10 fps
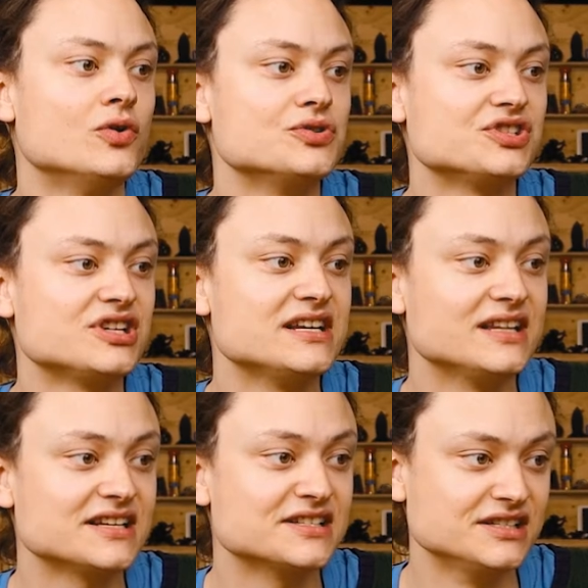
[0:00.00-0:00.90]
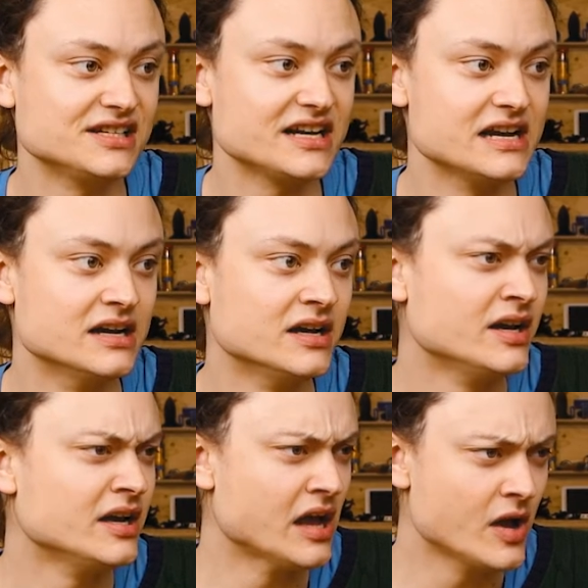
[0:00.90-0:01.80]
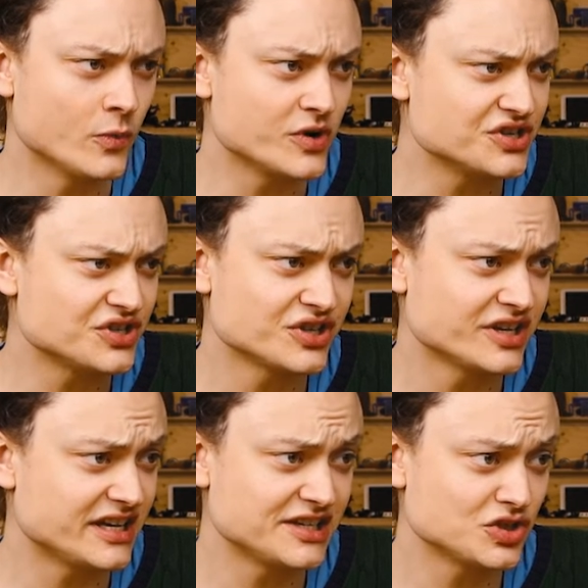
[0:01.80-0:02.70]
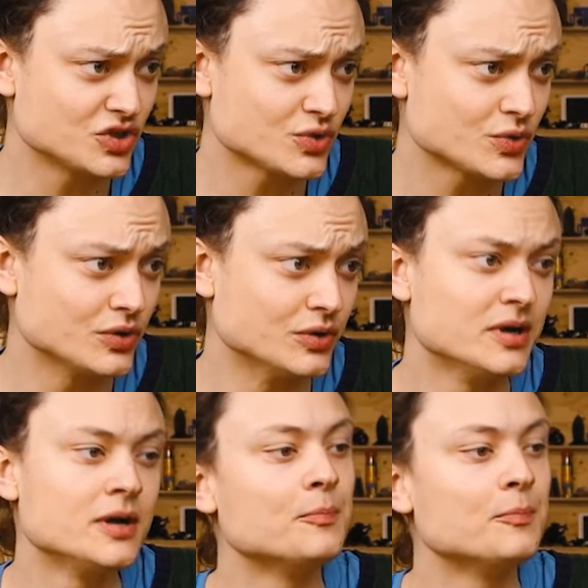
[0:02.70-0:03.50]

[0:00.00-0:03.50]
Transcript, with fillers: or c less than d, which isn't true,